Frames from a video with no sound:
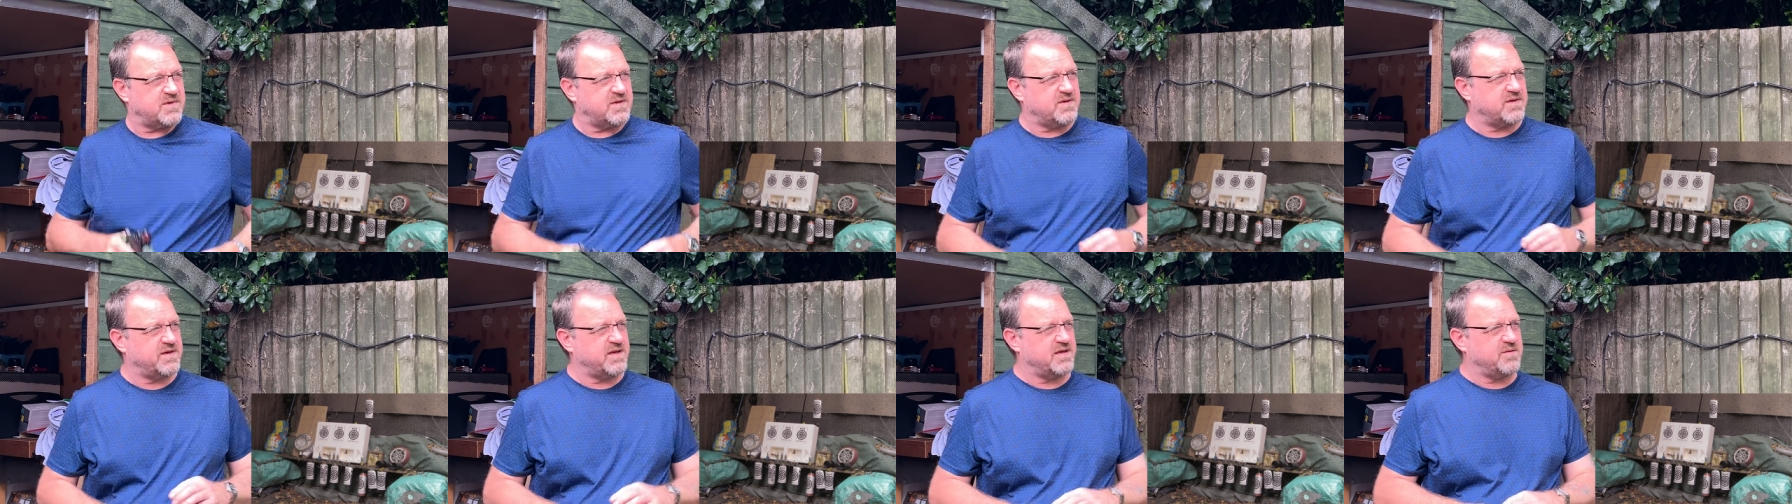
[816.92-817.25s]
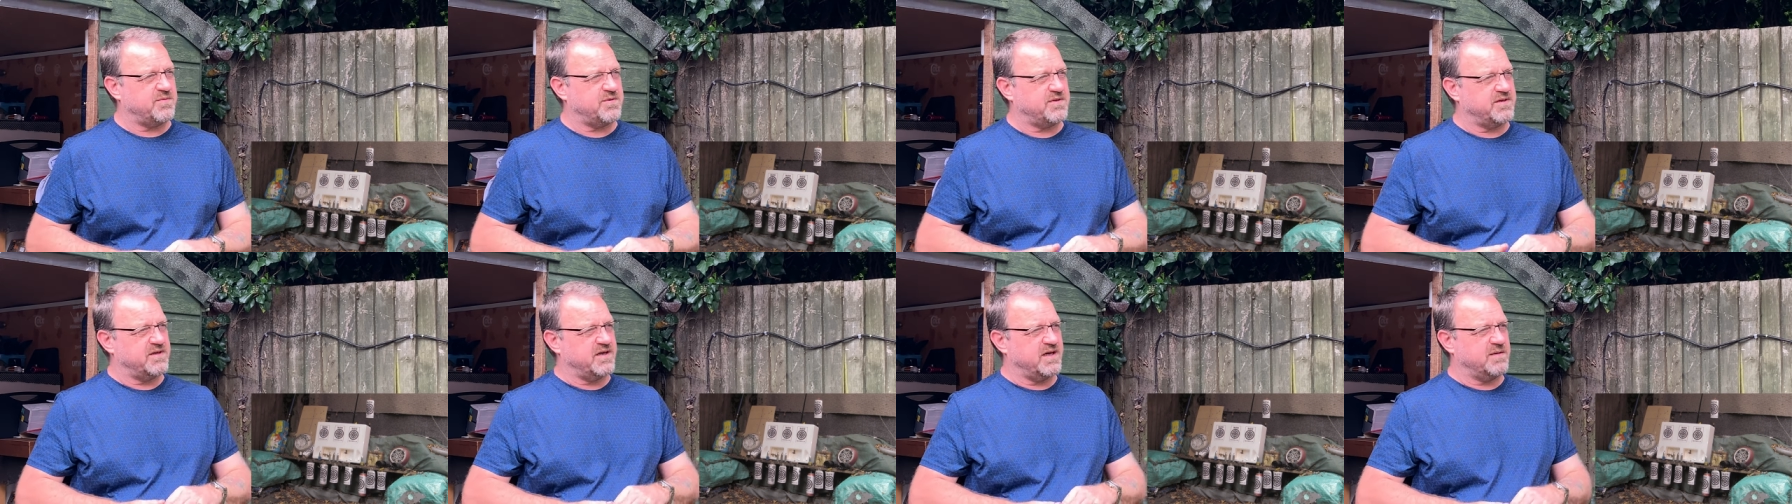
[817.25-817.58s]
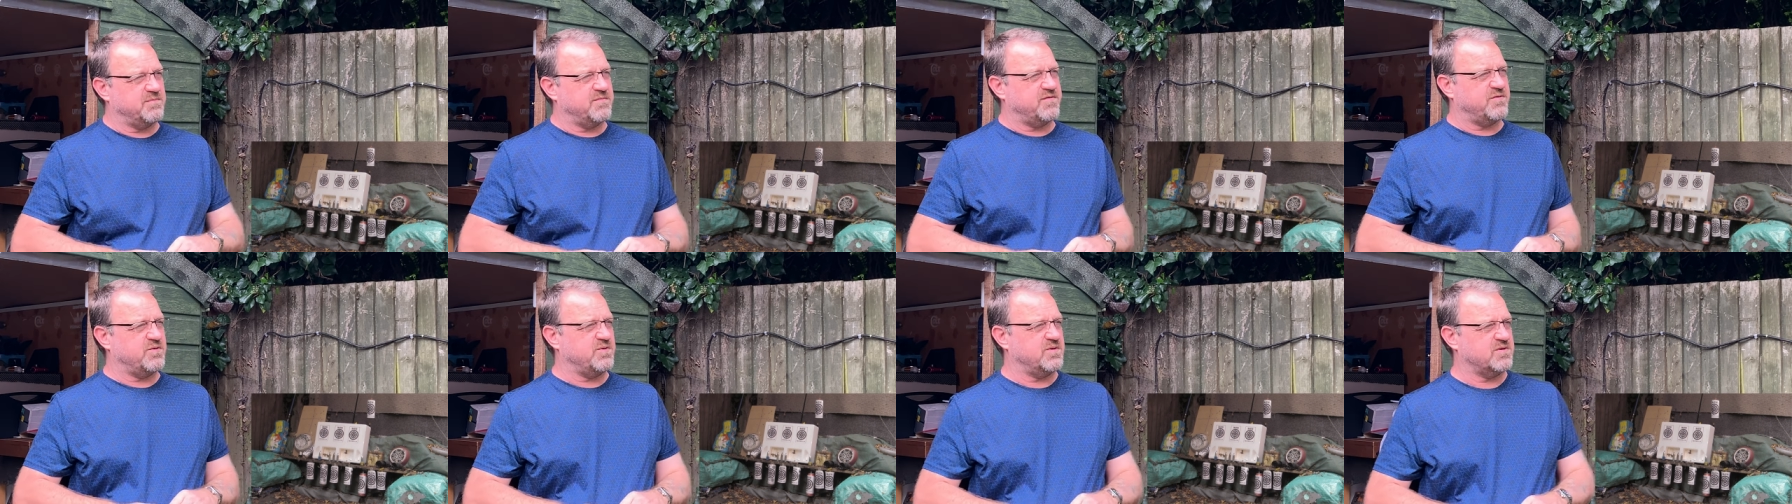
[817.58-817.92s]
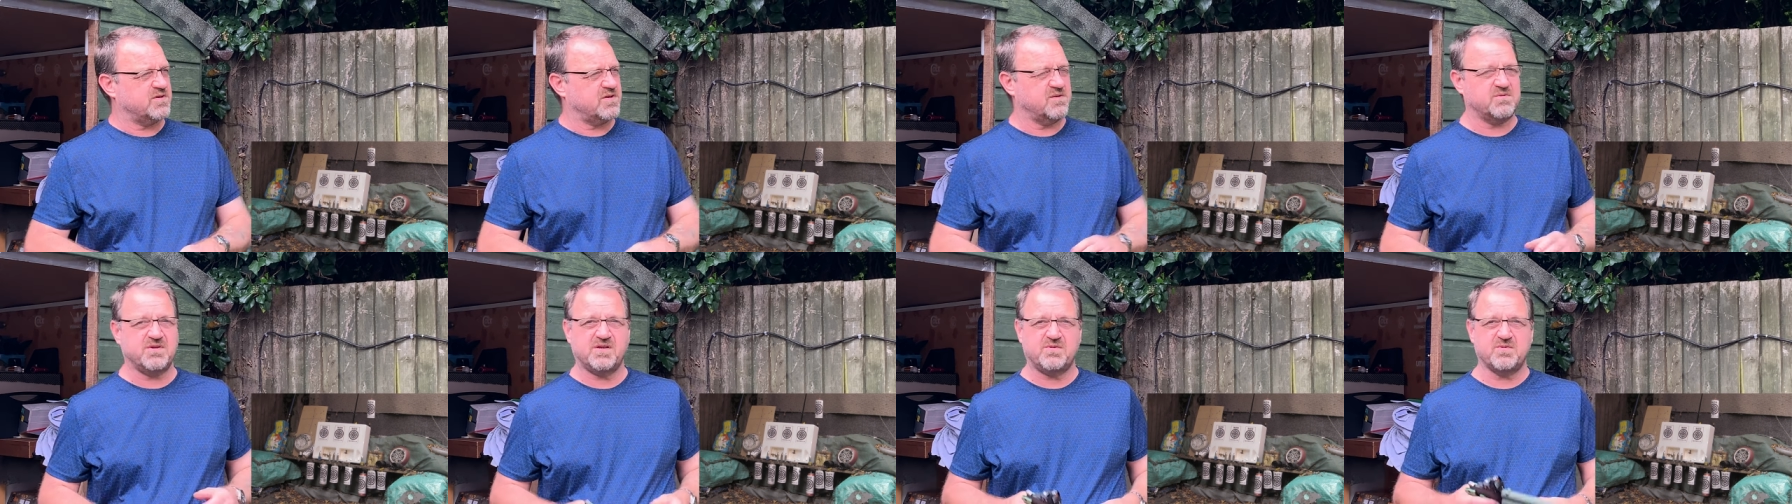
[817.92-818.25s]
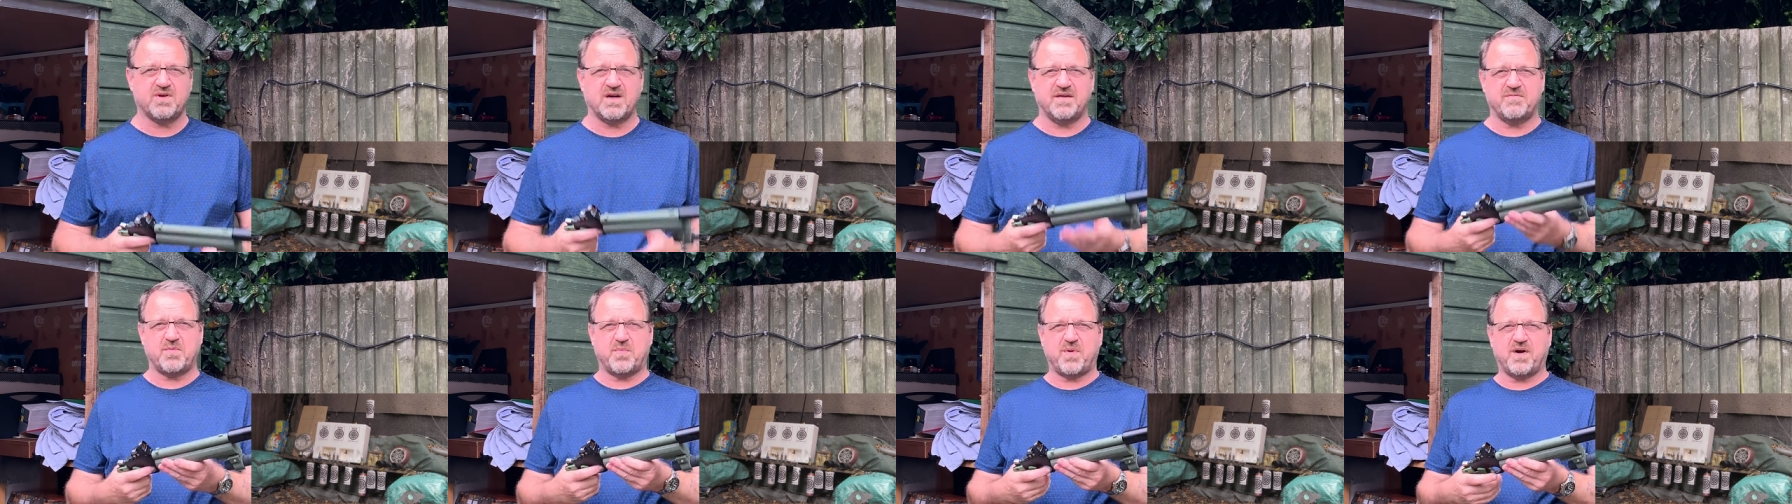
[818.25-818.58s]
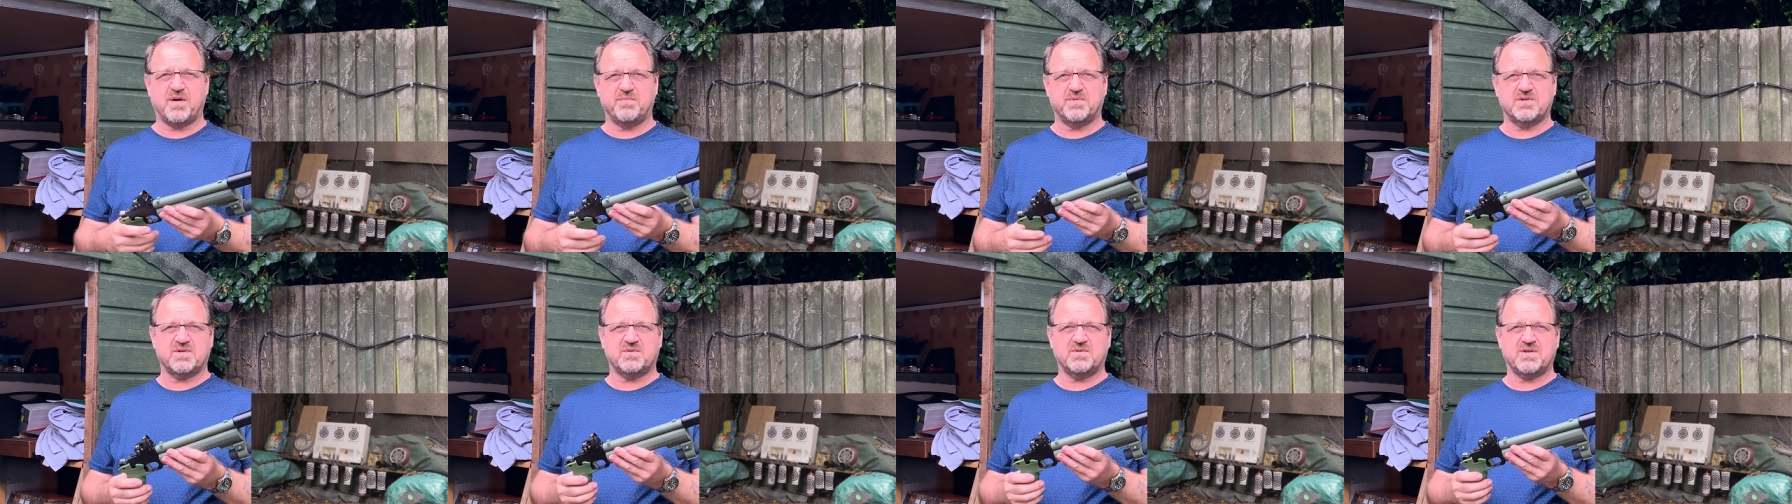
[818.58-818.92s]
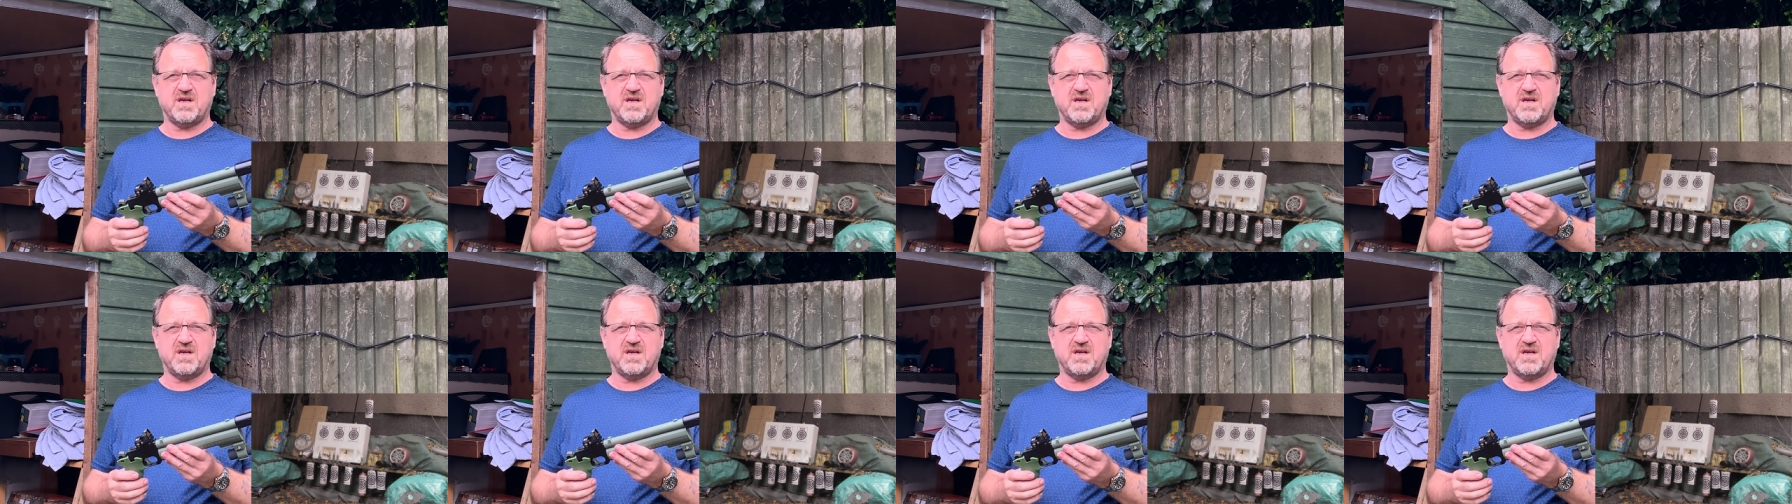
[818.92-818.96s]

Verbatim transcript: I hit what I aimed for. So did you want to pop at all,